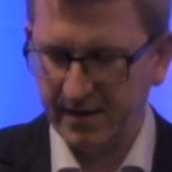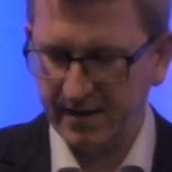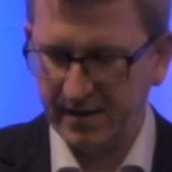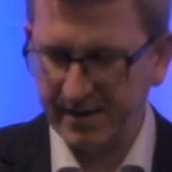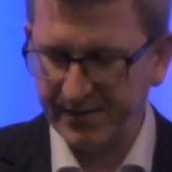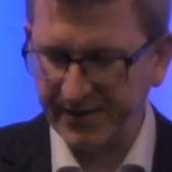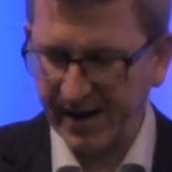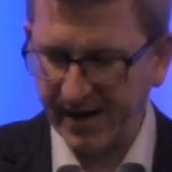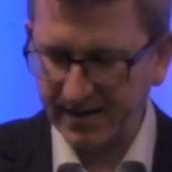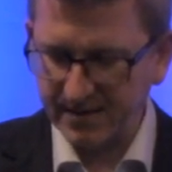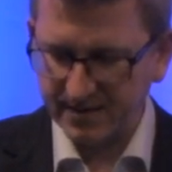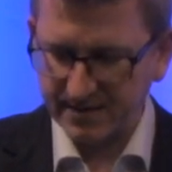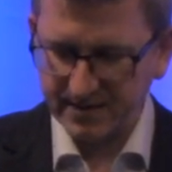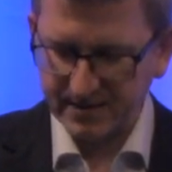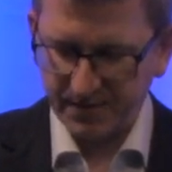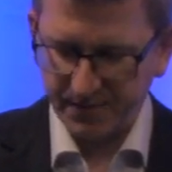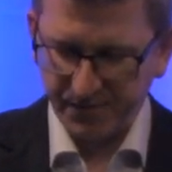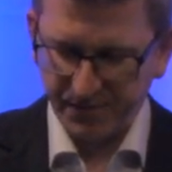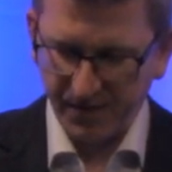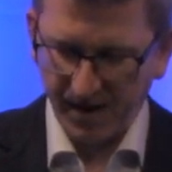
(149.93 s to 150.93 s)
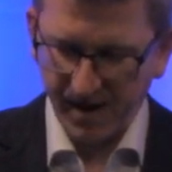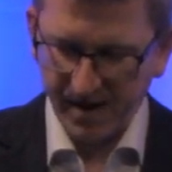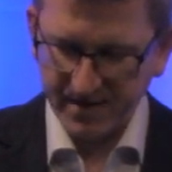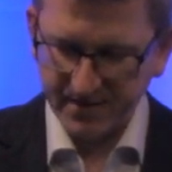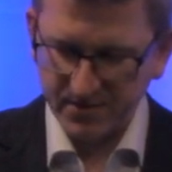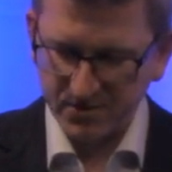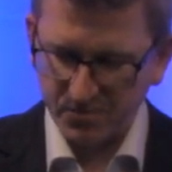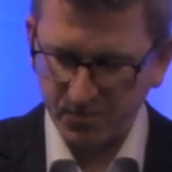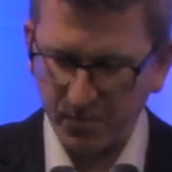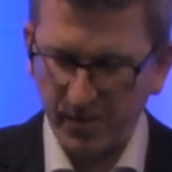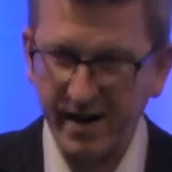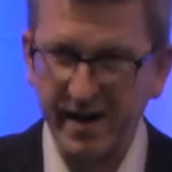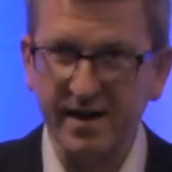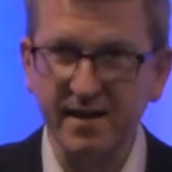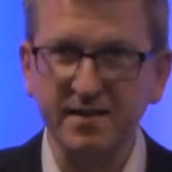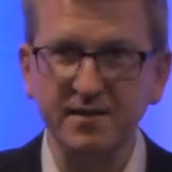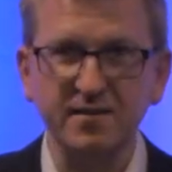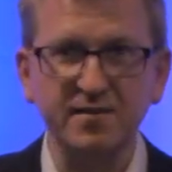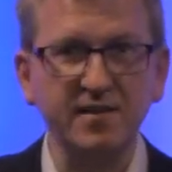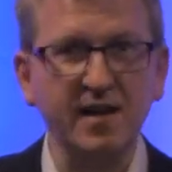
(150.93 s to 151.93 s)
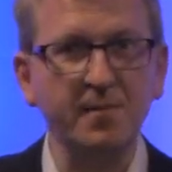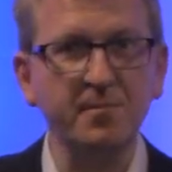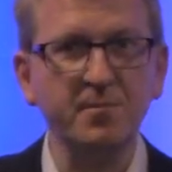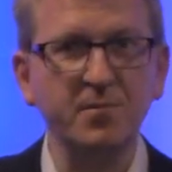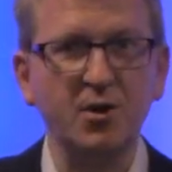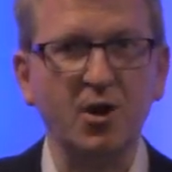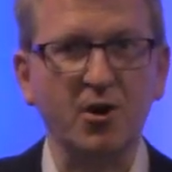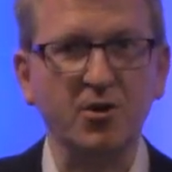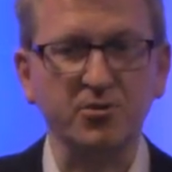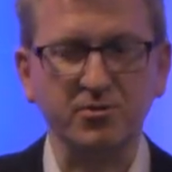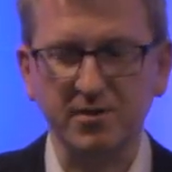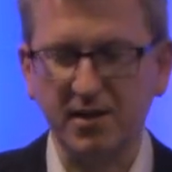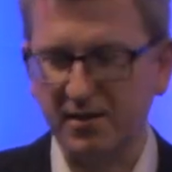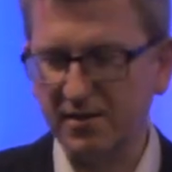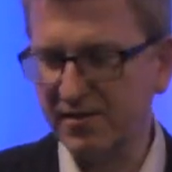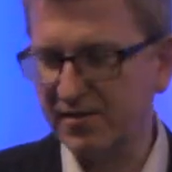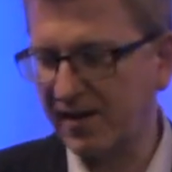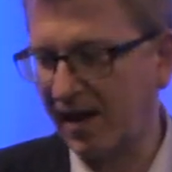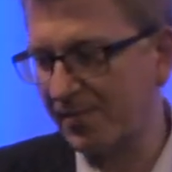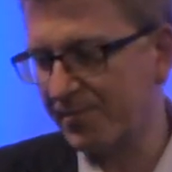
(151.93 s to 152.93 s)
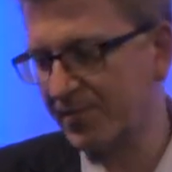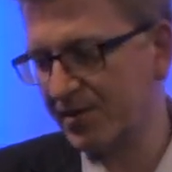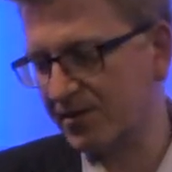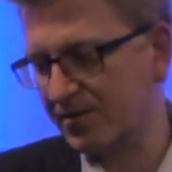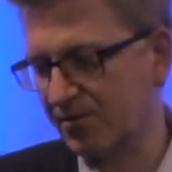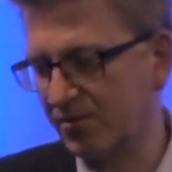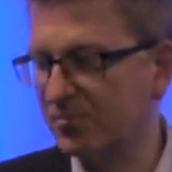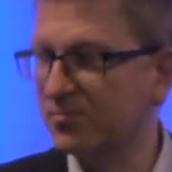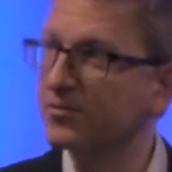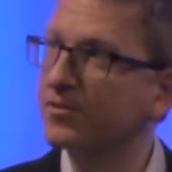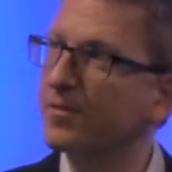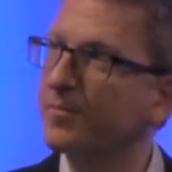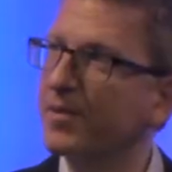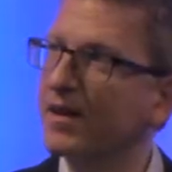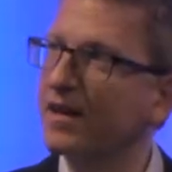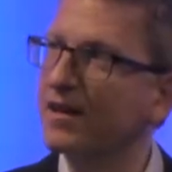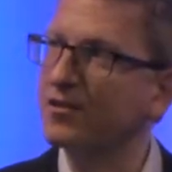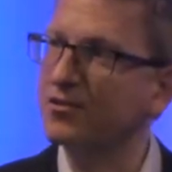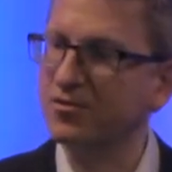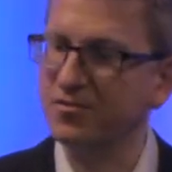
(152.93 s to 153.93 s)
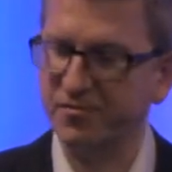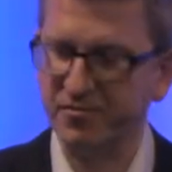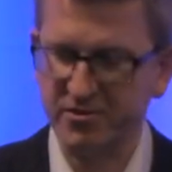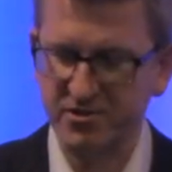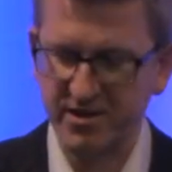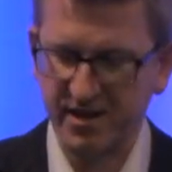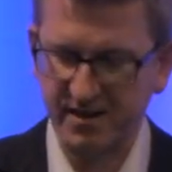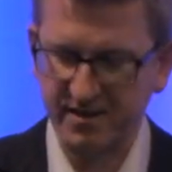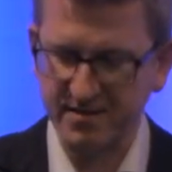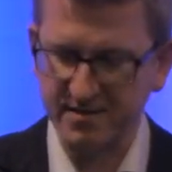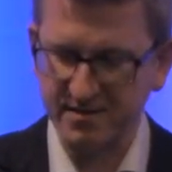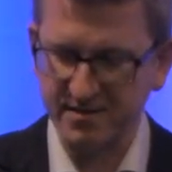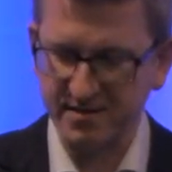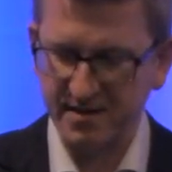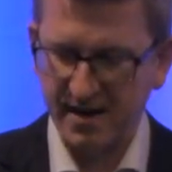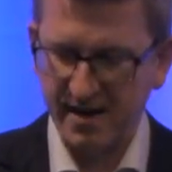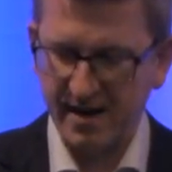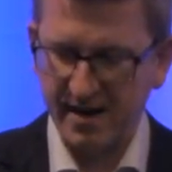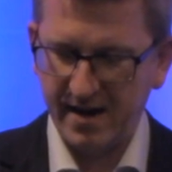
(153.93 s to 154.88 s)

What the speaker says: And that defines where the thumb goes. Now the thumb is always the big issue for cellists.